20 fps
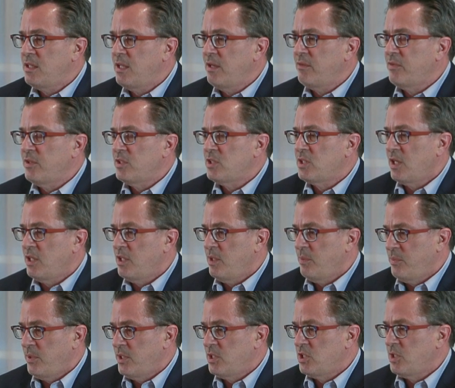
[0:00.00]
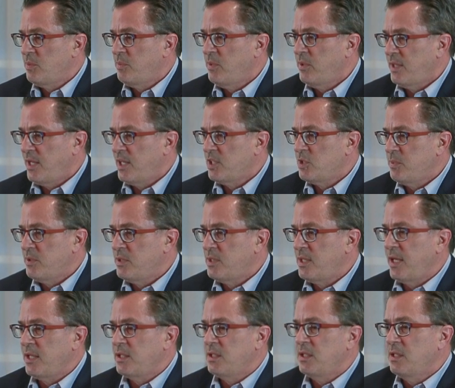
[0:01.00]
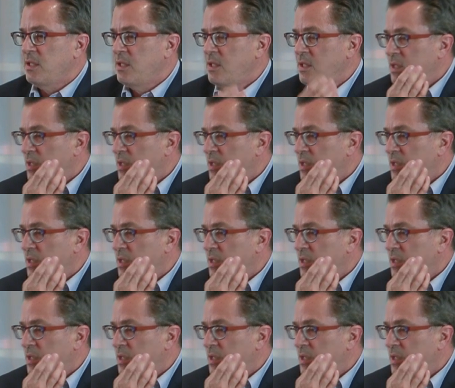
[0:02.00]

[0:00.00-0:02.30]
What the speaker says: difference out of your principal. That's protected.